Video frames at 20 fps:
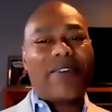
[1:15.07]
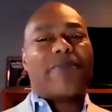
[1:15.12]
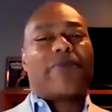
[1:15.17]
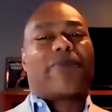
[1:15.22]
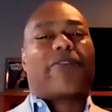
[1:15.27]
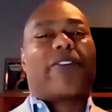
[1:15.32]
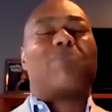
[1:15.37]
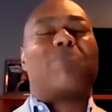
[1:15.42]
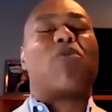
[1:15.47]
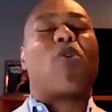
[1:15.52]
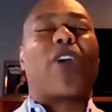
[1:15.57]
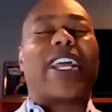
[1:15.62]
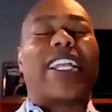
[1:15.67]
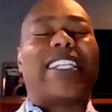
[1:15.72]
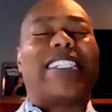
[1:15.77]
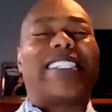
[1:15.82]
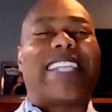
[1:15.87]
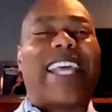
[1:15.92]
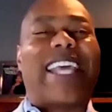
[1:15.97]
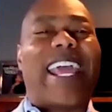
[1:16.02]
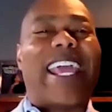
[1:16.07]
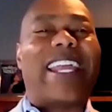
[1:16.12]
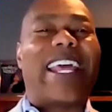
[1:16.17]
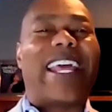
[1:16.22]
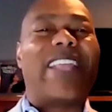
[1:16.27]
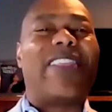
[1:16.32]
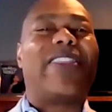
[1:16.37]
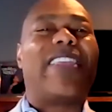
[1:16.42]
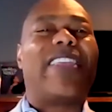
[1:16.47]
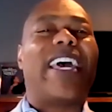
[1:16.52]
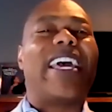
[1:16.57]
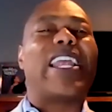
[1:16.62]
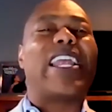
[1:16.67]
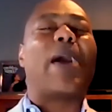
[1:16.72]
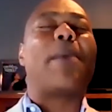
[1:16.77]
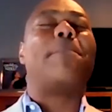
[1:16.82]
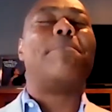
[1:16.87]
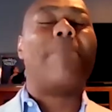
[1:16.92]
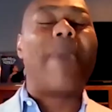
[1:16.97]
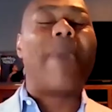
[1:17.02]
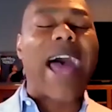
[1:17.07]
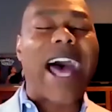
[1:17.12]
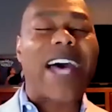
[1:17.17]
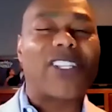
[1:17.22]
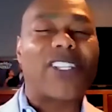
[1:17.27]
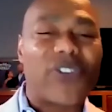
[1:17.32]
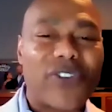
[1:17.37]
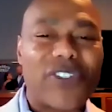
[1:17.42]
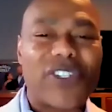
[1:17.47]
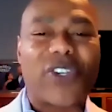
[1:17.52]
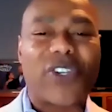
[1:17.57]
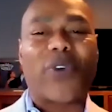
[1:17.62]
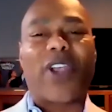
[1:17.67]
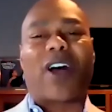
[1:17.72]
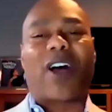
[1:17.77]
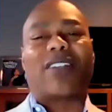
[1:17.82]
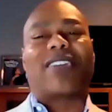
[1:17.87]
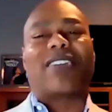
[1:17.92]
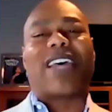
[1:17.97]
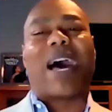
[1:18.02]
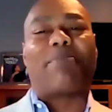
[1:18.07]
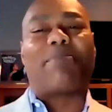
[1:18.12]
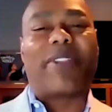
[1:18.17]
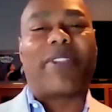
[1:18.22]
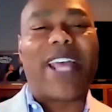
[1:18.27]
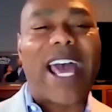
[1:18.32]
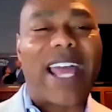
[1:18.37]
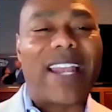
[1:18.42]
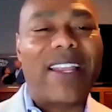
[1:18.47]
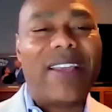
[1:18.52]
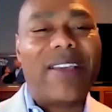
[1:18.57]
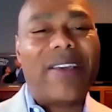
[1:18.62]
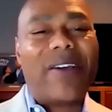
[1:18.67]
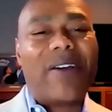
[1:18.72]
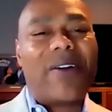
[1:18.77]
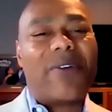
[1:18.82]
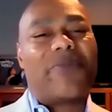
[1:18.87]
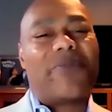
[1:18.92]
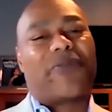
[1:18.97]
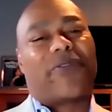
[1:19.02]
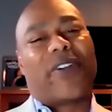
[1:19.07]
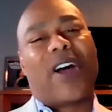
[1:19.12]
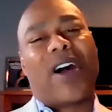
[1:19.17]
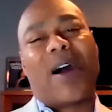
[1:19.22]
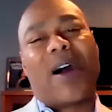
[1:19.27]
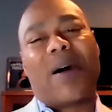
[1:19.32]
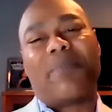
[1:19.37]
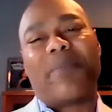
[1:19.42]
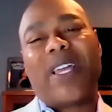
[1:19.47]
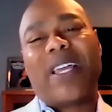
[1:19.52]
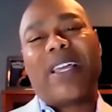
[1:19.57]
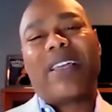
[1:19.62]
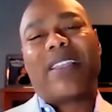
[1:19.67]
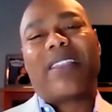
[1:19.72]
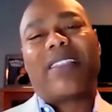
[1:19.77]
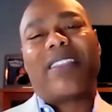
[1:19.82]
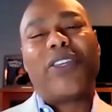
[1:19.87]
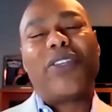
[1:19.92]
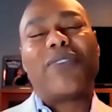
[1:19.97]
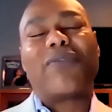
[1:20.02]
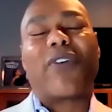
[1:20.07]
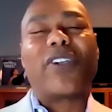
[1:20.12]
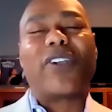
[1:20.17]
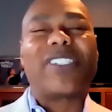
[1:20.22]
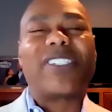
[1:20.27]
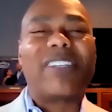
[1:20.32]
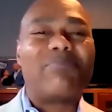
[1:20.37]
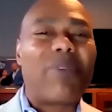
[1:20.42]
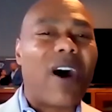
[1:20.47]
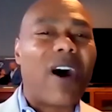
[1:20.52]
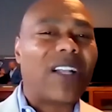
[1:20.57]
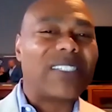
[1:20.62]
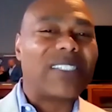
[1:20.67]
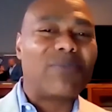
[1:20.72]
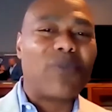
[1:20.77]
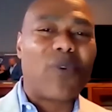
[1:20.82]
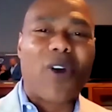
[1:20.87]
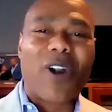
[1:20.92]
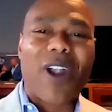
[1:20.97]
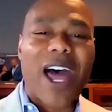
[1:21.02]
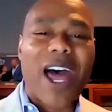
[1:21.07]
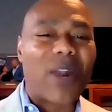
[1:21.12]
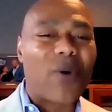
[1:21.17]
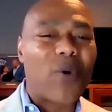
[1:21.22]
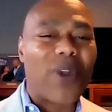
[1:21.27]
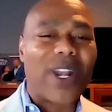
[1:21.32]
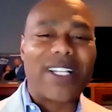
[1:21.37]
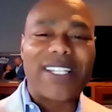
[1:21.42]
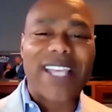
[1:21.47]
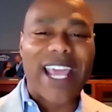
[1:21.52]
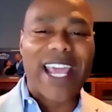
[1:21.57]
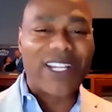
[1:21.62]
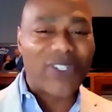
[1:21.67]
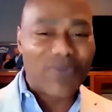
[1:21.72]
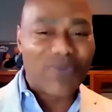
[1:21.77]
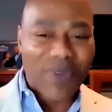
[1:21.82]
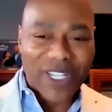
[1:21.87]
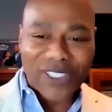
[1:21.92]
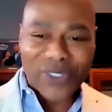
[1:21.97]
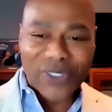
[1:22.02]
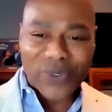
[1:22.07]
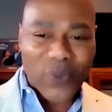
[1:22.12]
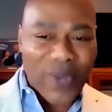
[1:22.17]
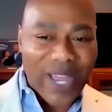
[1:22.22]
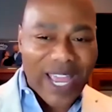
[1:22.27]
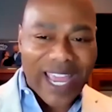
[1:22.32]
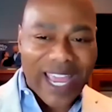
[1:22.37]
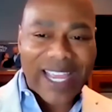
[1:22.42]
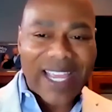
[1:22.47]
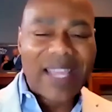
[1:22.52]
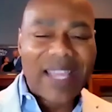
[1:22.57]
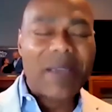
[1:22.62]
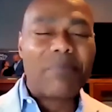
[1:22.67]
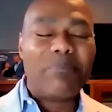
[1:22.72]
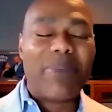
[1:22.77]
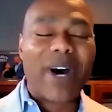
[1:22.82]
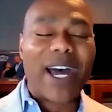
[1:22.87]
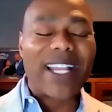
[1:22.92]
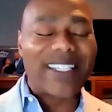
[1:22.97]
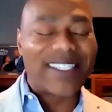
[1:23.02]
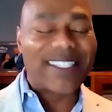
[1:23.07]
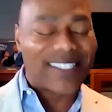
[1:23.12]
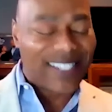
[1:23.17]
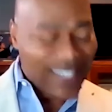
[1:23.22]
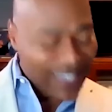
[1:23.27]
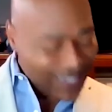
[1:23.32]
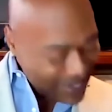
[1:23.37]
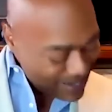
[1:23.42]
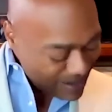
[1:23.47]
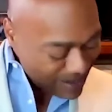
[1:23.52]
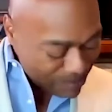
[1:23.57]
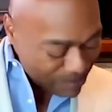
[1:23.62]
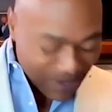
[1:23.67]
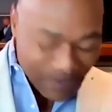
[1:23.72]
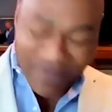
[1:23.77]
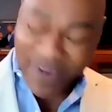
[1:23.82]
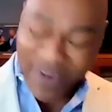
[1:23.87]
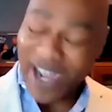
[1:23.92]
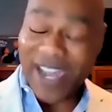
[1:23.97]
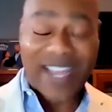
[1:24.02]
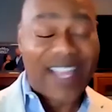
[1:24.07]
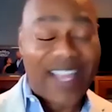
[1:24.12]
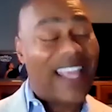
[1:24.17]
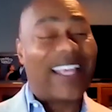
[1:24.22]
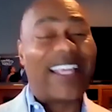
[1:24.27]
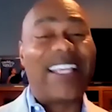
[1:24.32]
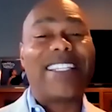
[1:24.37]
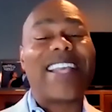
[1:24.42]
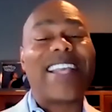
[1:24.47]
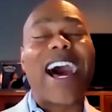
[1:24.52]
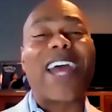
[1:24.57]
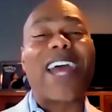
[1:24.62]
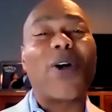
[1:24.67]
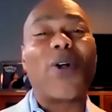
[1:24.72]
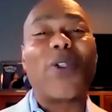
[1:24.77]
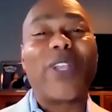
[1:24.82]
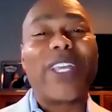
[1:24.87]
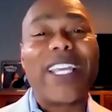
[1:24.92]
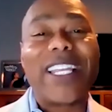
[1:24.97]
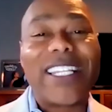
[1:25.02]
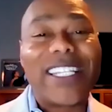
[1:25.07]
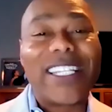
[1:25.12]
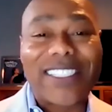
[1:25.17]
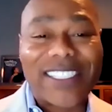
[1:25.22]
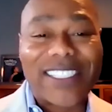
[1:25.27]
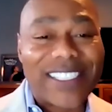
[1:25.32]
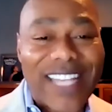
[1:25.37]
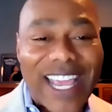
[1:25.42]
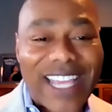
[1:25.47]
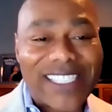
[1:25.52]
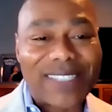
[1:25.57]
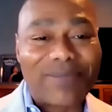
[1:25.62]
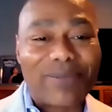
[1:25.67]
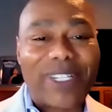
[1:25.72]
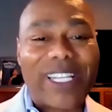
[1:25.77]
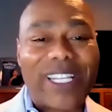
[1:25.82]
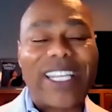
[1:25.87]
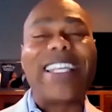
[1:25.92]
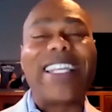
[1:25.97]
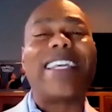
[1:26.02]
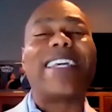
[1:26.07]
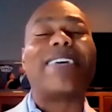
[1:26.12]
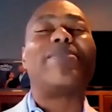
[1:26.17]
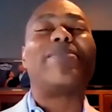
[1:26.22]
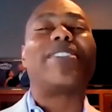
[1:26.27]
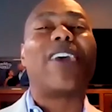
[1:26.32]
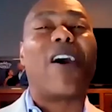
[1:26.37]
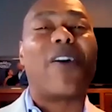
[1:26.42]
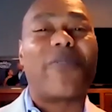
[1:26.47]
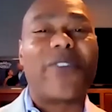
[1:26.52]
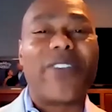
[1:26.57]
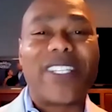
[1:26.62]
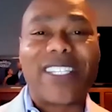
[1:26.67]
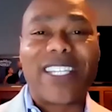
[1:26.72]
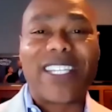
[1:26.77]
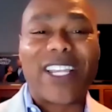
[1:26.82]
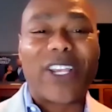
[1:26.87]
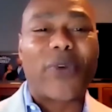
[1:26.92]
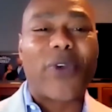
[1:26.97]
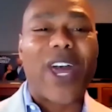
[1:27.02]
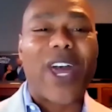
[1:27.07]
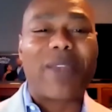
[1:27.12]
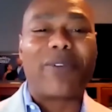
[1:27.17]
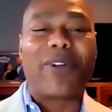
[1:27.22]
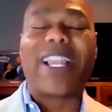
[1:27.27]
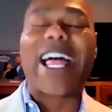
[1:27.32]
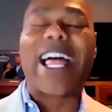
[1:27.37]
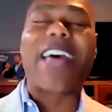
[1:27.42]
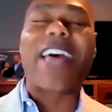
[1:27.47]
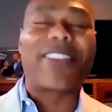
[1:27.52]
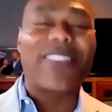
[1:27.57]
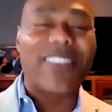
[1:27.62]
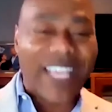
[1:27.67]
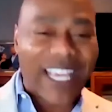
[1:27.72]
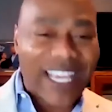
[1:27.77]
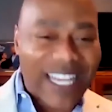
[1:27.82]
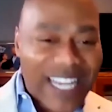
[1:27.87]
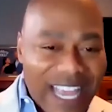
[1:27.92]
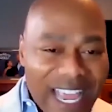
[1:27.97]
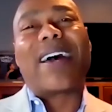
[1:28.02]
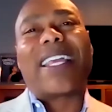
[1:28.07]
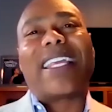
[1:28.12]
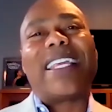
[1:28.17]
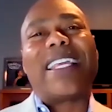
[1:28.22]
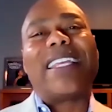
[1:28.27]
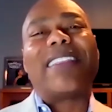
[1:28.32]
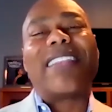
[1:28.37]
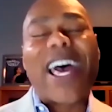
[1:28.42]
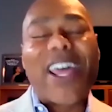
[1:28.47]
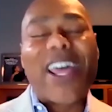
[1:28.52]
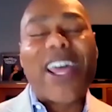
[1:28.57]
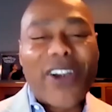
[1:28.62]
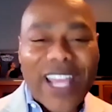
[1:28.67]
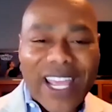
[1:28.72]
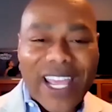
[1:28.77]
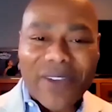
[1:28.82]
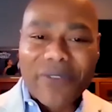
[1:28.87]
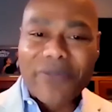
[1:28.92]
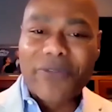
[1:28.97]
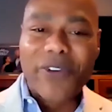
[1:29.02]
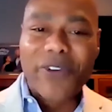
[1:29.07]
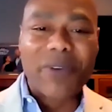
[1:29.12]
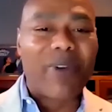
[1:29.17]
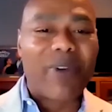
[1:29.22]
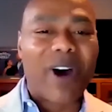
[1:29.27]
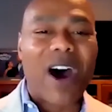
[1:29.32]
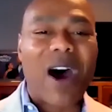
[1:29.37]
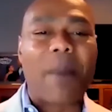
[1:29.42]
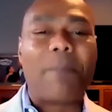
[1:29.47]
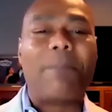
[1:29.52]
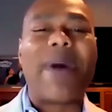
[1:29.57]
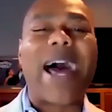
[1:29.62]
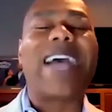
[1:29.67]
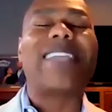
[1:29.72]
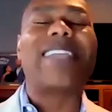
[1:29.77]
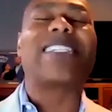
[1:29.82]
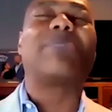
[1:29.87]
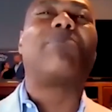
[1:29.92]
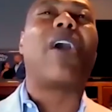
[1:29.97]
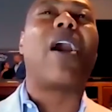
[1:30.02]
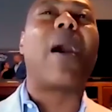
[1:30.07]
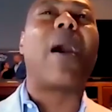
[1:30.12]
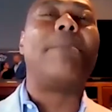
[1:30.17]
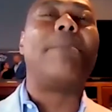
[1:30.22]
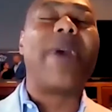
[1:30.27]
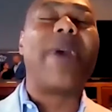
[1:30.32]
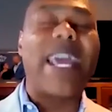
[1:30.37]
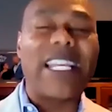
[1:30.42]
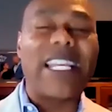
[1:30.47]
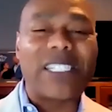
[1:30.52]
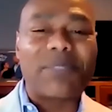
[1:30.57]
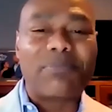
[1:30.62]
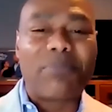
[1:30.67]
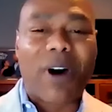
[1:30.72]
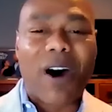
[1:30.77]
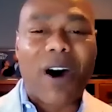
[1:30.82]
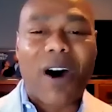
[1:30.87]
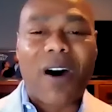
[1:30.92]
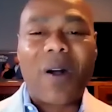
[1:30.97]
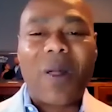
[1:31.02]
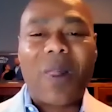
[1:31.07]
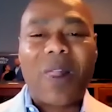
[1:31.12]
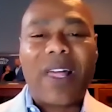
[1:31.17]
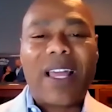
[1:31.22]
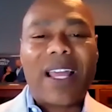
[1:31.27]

From Morgan State, and then a master's degree on top of that from the University of Baltimore. I don't want to take too much away, but he's not only just an agent, he himself is an incredible athlete. He lettered in football, basketball, baseball.